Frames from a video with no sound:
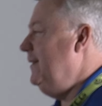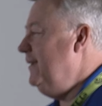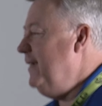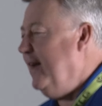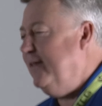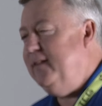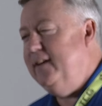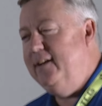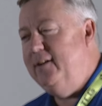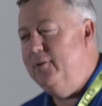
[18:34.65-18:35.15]

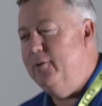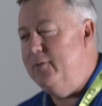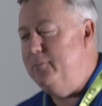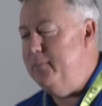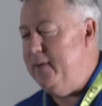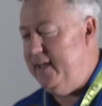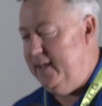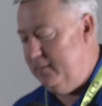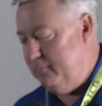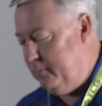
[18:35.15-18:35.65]
Nothing to do with
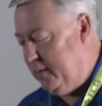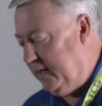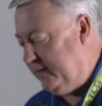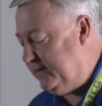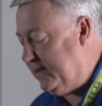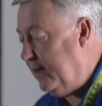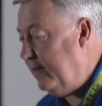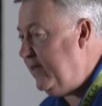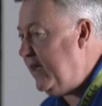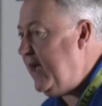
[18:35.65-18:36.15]
me.
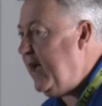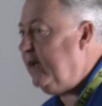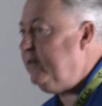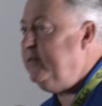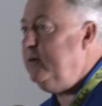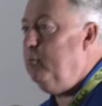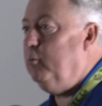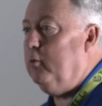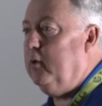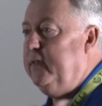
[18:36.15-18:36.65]
But they
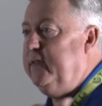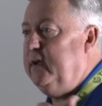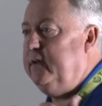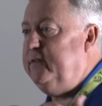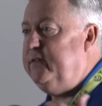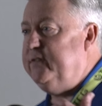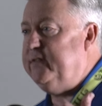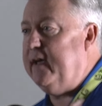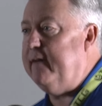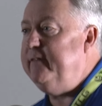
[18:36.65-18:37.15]
actually were they
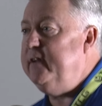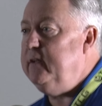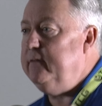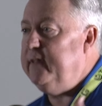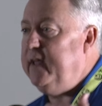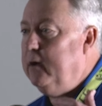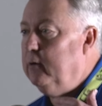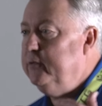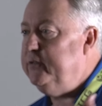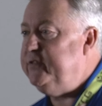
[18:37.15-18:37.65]

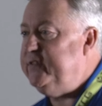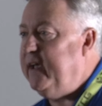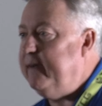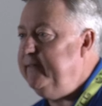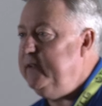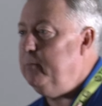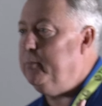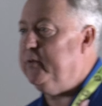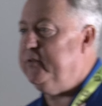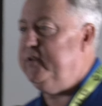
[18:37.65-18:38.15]
owned
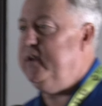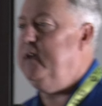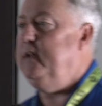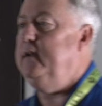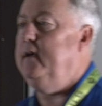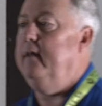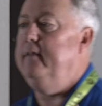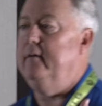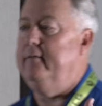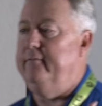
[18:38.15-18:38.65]

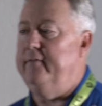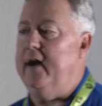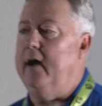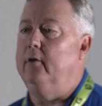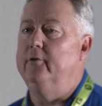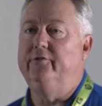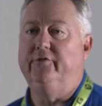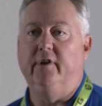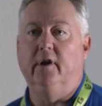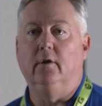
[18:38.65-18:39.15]
70% of the
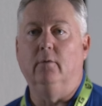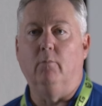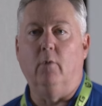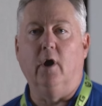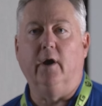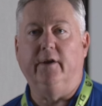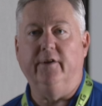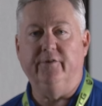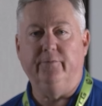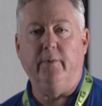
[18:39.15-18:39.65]
file share
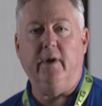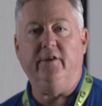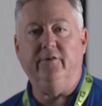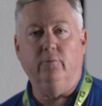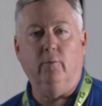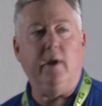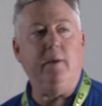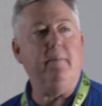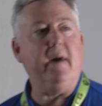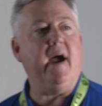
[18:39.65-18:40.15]
market space
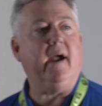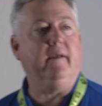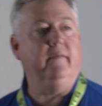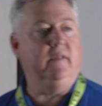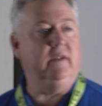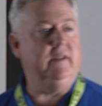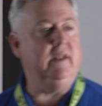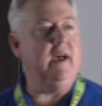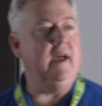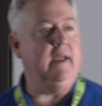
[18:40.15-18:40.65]
way back in
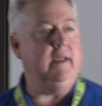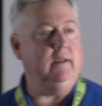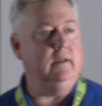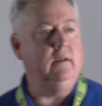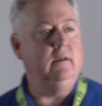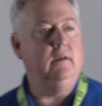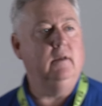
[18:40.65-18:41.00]
the day.